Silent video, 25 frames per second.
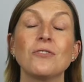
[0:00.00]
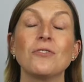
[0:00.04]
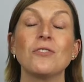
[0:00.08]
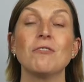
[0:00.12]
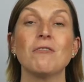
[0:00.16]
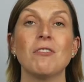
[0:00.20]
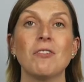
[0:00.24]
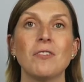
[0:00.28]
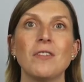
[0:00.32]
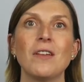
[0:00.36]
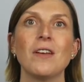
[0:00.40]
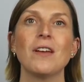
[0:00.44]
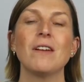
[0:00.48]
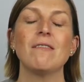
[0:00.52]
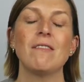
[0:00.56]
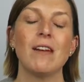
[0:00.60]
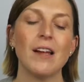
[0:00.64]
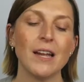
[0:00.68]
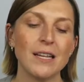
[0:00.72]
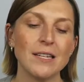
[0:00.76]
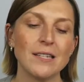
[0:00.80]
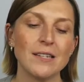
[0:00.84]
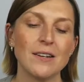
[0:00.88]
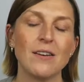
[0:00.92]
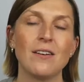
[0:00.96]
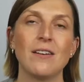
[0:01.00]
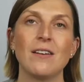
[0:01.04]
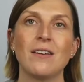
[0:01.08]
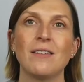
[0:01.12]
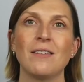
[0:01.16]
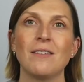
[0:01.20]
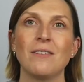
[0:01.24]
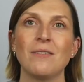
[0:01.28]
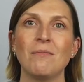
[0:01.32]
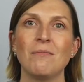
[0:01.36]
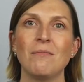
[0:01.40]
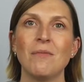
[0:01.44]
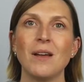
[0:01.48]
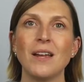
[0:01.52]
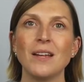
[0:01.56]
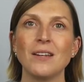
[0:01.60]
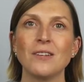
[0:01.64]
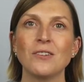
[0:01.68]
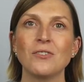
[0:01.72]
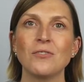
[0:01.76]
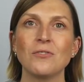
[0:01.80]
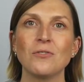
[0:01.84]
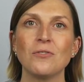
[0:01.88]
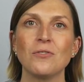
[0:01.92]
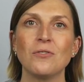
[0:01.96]
sure you're on their radar,
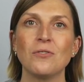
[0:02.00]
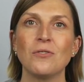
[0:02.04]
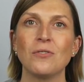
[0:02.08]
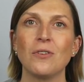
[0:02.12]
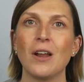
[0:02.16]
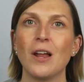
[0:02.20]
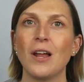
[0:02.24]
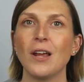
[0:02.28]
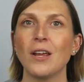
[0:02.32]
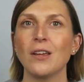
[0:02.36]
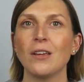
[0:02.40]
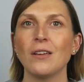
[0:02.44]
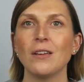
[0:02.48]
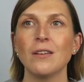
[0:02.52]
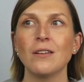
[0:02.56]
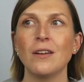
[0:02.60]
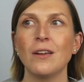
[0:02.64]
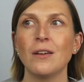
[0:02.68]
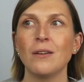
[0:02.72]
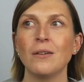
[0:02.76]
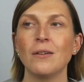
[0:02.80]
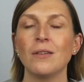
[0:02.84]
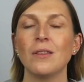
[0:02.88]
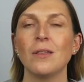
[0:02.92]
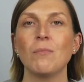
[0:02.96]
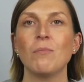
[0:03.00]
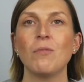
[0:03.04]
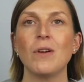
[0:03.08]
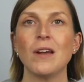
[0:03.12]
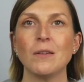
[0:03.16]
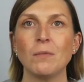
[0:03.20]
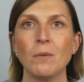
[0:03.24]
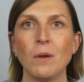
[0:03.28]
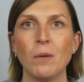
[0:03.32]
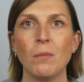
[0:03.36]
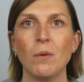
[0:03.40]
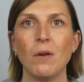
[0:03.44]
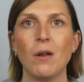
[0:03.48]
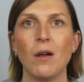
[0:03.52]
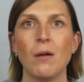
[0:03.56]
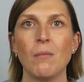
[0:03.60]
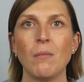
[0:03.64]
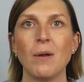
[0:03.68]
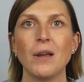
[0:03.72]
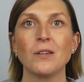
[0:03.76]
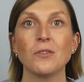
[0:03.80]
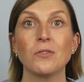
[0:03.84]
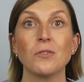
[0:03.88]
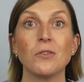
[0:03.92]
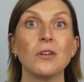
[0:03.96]
make sure like you know who the press people are,
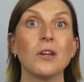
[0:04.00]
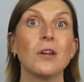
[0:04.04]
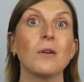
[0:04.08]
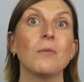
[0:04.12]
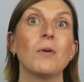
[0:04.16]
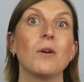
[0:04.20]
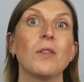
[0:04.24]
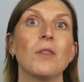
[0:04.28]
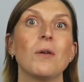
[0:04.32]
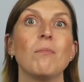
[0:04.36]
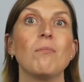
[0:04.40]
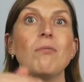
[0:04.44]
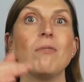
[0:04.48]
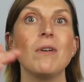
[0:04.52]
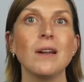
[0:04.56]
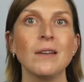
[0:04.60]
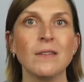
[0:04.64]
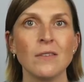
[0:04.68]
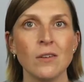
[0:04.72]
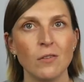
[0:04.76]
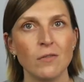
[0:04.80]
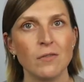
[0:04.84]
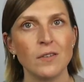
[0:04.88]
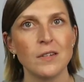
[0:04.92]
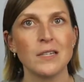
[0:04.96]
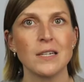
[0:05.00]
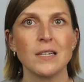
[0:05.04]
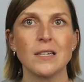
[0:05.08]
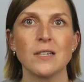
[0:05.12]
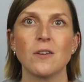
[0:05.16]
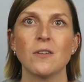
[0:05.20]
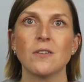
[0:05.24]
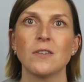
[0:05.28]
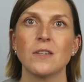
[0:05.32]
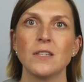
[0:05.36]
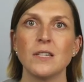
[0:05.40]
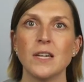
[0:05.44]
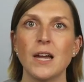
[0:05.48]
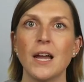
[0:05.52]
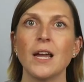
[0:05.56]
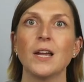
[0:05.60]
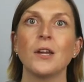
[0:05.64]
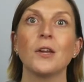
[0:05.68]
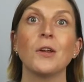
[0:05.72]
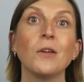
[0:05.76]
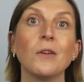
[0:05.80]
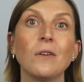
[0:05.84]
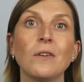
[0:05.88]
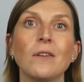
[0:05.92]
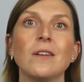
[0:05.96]
make sure you know where the press office is on the day
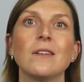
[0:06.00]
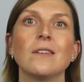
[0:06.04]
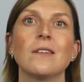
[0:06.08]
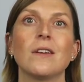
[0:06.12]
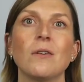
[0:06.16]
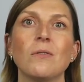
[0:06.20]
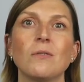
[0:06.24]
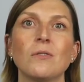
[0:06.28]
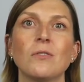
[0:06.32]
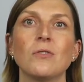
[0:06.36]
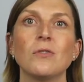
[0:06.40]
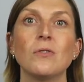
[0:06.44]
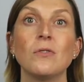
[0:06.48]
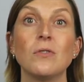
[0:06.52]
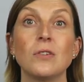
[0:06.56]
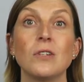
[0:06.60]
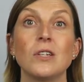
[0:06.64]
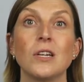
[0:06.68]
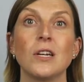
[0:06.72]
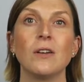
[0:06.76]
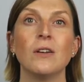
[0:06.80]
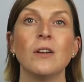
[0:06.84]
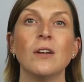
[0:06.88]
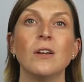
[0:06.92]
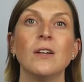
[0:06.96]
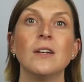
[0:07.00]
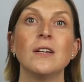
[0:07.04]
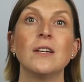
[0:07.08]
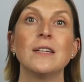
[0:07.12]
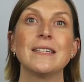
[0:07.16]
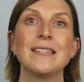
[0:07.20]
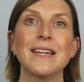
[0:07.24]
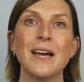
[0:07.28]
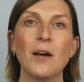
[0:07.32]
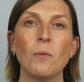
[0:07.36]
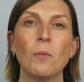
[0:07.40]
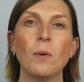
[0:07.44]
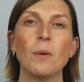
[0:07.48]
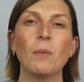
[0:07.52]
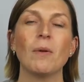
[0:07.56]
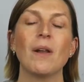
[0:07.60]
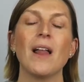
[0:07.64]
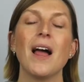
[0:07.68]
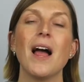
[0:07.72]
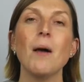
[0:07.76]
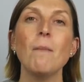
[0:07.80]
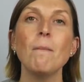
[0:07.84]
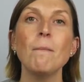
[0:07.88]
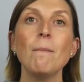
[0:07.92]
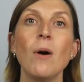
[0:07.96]
and who you need to go and talk to. Tell people,
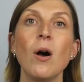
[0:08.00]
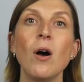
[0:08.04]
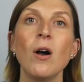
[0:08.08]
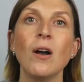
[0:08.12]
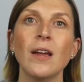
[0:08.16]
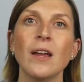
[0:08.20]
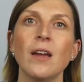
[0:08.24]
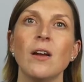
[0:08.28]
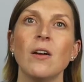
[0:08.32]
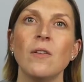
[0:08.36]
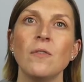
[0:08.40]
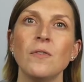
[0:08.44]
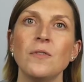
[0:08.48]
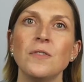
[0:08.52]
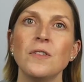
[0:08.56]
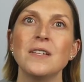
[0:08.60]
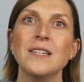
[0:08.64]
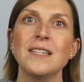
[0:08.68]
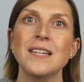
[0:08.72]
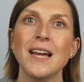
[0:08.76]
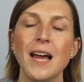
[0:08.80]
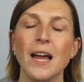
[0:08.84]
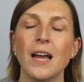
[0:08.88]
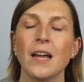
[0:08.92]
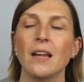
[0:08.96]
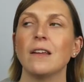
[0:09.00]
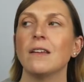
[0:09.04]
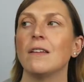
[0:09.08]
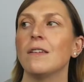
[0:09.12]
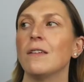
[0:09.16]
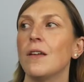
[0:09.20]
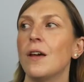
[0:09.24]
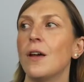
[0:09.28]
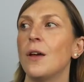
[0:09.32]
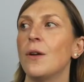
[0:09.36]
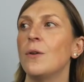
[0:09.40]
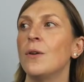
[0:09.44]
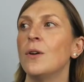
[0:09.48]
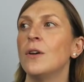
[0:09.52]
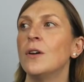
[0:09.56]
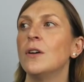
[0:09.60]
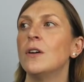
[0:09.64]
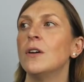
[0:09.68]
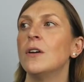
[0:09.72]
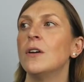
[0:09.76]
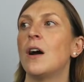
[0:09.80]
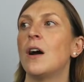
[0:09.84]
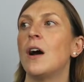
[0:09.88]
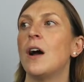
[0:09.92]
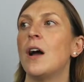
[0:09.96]
and market on the day. So
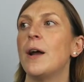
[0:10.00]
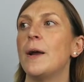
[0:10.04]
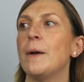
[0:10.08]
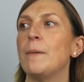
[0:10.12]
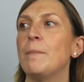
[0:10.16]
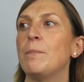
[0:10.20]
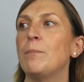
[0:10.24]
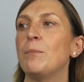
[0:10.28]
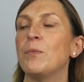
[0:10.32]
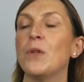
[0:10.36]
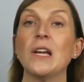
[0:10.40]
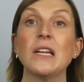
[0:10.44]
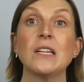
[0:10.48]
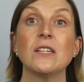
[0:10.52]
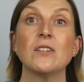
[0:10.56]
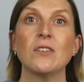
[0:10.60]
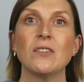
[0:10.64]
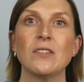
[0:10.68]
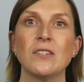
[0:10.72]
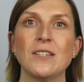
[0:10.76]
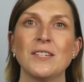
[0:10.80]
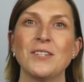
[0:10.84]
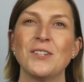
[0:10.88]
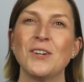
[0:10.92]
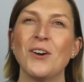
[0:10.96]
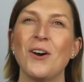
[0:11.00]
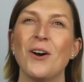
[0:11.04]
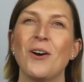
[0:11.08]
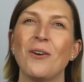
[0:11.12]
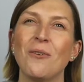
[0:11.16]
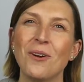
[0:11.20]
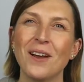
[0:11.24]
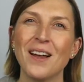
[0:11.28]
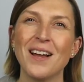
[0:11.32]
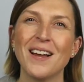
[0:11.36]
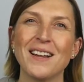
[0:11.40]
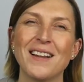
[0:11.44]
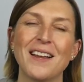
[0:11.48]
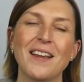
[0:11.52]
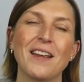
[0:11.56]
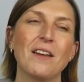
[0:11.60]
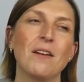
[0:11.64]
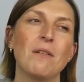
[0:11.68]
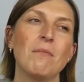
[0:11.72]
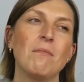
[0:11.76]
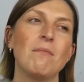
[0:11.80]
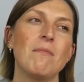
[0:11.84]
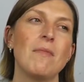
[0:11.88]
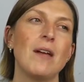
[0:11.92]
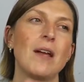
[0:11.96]
at Dot to Dot we had like
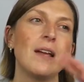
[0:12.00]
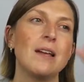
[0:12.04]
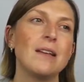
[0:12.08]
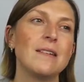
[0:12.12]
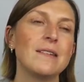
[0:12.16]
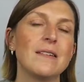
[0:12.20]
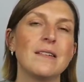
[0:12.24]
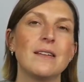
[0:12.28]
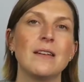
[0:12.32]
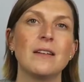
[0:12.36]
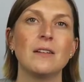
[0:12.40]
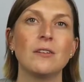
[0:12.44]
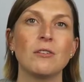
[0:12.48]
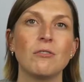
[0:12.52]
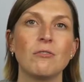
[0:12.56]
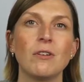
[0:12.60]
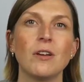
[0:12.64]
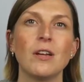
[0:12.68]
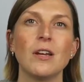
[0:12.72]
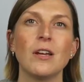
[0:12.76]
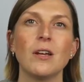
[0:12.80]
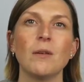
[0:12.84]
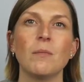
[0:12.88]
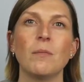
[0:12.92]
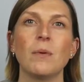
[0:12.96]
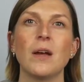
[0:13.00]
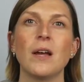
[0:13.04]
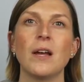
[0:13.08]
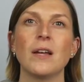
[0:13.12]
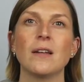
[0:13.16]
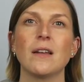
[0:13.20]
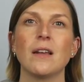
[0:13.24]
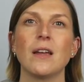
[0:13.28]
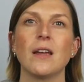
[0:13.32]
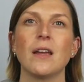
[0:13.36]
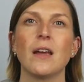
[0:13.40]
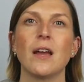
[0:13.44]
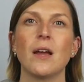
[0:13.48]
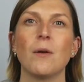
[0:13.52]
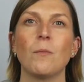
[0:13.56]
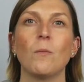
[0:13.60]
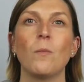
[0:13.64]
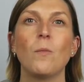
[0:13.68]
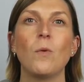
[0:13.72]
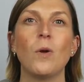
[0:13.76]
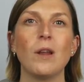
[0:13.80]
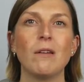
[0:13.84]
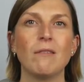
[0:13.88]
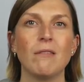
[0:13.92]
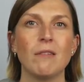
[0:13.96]
an amazing little group. I had like
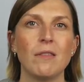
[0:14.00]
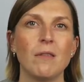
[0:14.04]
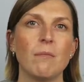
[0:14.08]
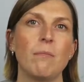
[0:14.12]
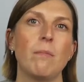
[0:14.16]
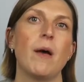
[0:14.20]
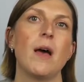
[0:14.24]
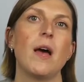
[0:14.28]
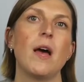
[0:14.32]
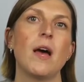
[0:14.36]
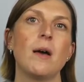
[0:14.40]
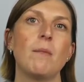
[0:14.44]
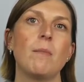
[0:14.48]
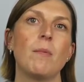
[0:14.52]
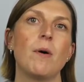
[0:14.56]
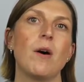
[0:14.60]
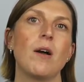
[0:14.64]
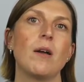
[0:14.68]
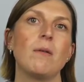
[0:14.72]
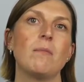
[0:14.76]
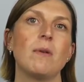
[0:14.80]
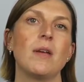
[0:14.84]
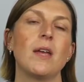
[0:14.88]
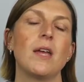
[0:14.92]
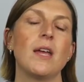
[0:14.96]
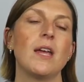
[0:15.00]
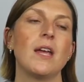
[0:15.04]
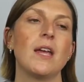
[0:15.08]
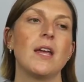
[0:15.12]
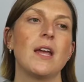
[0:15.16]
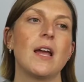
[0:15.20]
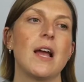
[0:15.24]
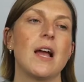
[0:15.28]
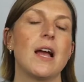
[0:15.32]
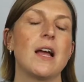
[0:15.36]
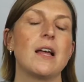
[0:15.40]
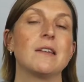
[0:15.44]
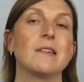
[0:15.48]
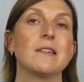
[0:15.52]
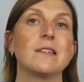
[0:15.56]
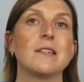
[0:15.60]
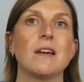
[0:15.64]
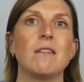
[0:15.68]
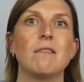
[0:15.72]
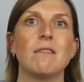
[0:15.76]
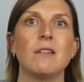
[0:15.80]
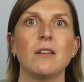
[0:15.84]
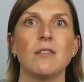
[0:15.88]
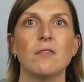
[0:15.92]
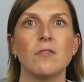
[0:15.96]
Willa and the Bear by me, and
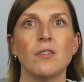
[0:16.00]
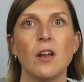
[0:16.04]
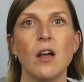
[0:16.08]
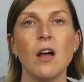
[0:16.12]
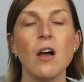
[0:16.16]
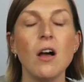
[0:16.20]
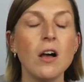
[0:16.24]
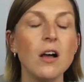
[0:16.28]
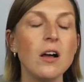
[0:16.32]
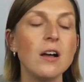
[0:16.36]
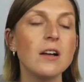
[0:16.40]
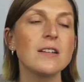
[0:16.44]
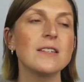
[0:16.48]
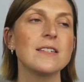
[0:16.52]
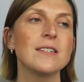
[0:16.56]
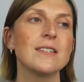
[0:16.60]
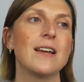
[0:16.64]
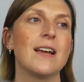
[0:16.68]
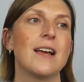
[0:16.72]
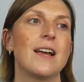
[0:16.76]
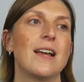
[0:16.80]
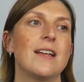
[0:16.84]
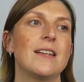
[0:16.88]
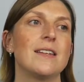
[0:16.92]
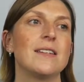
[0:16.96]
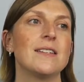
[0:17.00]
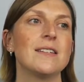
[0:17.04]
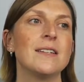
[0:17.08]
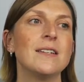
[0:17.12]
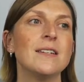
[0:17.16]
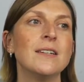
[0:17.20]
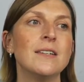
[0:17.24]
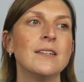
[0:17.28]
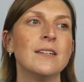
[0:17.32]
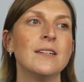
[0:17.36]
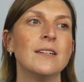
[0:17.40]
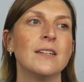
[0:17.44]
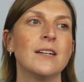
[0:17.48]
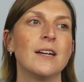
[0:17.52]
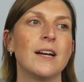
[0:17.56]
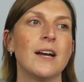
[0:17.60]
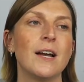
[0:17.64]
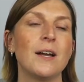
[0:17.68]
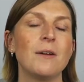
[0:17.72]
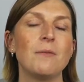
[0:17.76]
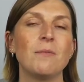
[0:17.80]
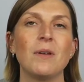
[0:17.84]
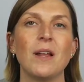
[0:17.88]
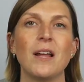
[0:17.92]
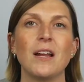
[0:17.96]
Sarah Level Art, and
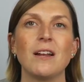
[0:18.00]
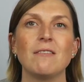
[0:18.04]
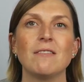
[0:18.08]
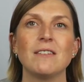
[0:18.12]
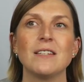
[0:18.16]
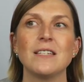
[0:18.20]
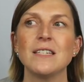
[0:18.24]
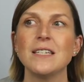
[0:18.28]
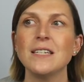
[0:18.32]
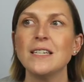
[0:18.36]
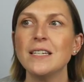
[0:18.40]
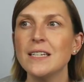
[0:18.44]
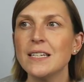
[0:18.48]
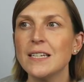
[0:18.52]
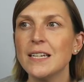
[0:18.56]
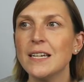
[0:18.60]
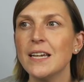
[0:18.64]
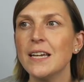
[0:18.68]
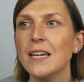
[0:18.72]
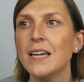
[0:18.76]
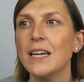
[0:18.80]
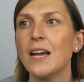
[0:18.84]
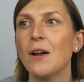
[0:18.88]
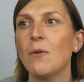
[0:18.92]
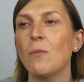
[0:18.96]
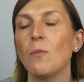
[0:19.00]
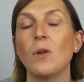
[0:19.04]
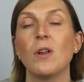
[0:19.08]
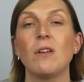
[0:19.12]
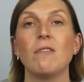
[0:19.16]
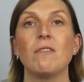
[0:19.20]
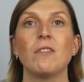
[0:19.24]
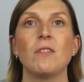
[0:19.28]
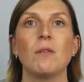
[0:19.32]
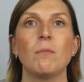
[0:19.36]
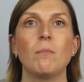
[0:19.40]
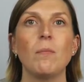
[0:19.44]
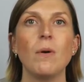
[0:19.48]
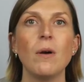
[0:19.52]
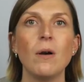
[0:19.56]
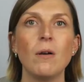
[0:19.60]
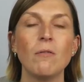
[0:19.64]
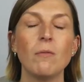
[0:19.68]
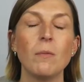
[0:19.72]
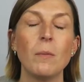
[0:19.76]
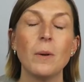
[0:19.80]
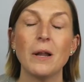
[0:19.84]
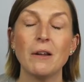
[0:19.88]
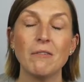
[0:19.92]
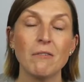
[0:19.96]
Layla and Zizi, and Willa
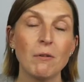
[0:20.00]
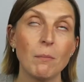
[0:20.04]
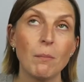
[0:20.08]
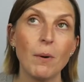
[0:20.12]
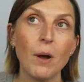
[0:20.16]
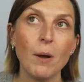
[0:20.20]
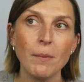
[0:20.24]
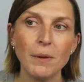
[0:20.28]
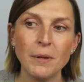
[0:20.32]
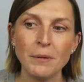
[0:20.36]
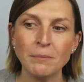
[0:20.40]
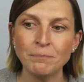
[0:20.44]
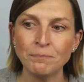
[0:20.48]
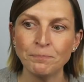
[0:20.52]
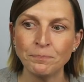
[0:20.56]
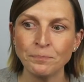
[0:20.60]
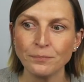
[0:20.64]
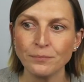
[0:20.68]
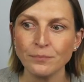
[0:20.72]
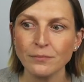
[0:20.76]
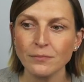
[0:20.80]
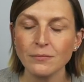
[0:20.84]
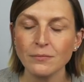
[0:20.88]
and Bobbin.